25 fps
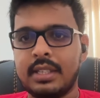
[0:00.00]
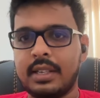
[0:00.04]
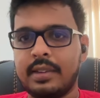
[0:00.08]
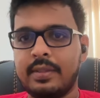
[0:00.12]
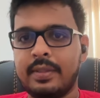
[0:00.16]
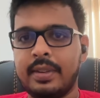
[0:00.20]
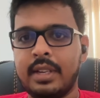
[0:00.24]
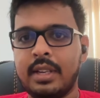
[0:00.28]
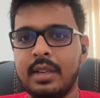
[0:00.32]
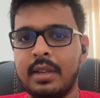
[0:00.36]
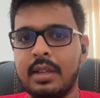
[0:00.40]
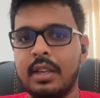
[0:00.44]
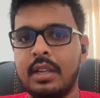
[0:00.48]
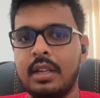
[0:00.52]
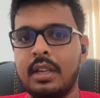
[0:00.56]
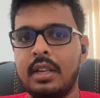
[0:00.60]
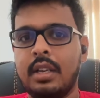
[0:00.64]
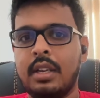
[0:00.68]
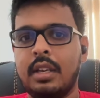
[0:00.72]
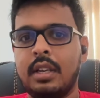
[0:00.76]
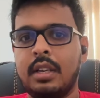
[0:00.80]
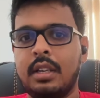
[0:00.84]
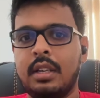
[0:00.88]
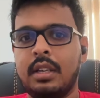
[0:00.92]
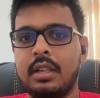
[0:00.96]
I will
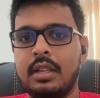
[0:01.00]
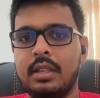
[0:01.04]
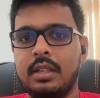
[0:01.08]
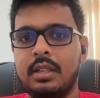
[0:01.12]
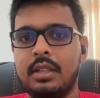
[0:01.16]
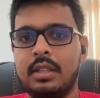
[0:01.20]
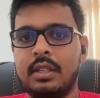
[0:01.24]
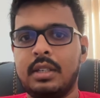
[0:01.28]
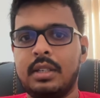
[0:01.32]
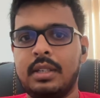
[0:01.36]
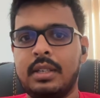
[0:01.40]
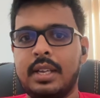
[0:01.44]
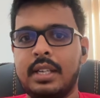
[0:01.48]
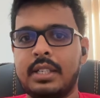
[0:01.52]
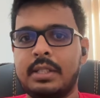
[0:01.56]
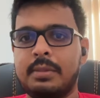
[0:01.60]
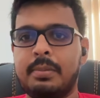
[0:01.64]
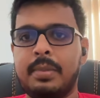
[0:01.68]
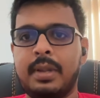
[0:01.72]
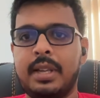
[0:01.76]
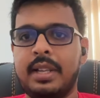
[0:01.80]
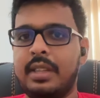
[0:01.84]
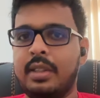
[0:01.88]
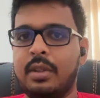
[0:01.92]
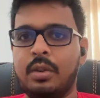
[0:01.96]

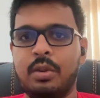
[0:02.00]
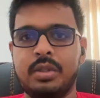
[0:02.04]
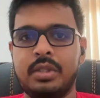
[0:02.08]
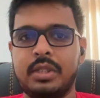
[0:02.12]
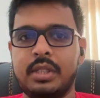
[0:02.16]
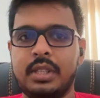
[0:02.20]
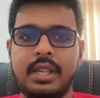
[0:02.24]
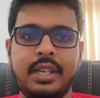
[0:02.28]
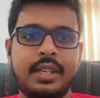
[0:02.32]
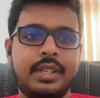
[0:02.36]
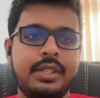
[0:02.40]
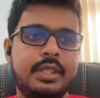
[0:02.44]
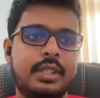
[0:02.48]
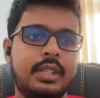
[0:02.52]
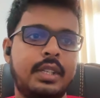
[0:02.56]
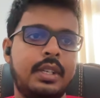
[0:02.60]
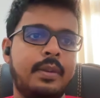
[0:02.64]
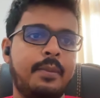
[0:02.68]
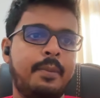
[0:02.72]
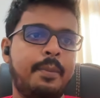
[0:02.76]
explain those things.